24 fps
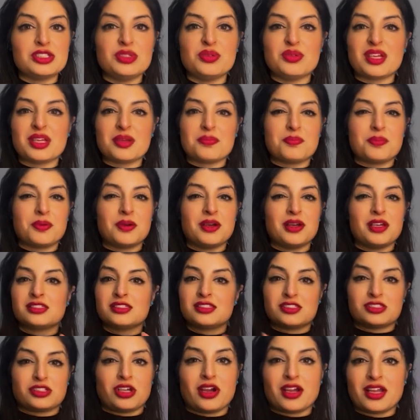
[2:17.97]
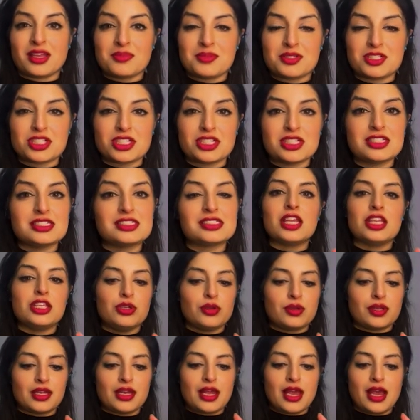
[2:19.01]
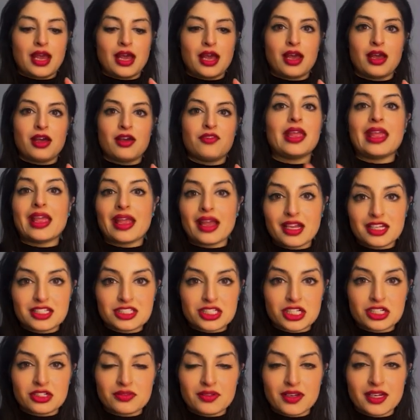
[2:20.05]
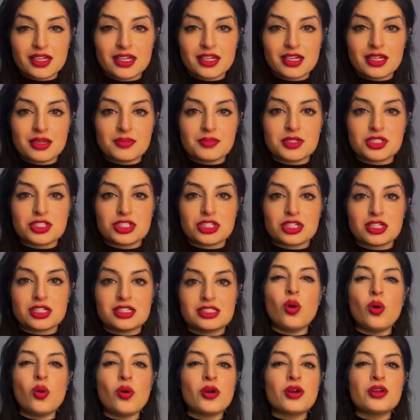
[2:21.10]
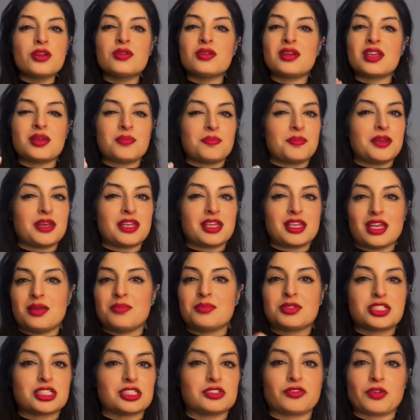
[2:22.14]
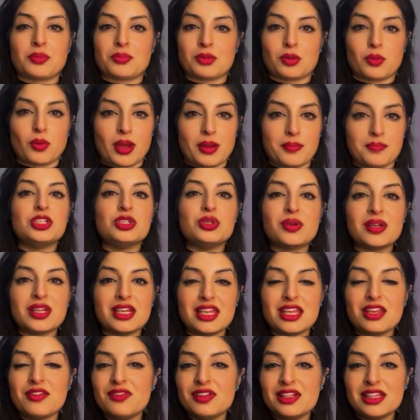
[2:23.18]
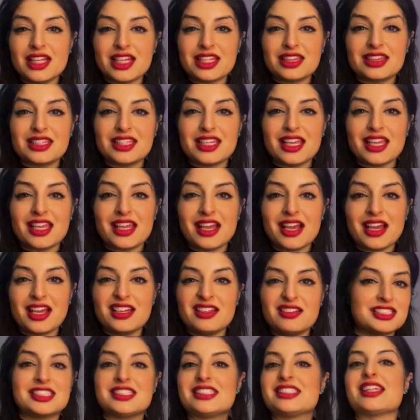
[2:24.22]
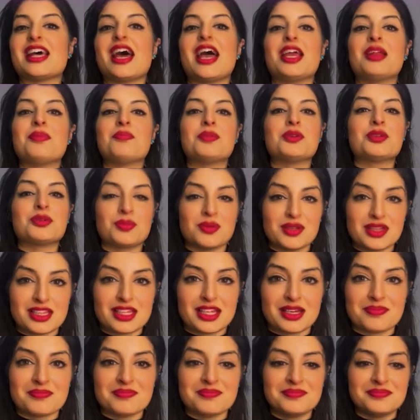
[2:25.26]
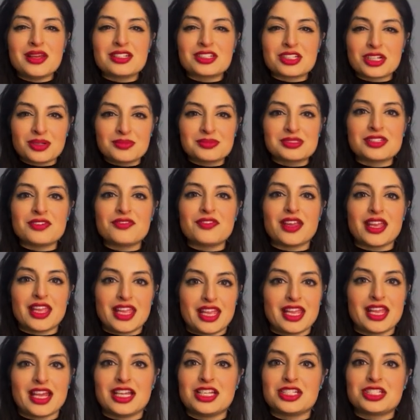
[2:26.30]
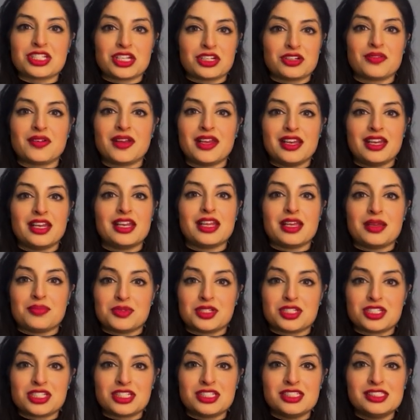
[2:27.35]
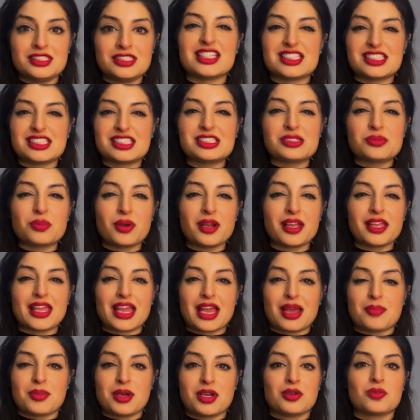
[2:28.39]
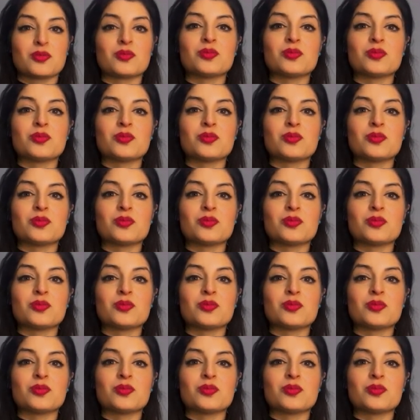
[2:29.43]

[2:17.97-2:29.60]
You can put stock images, you can have AI-generated images, or you can pick images from the web. You can even let the AI decide between them. In terms of AI-generated images, this is where Gamma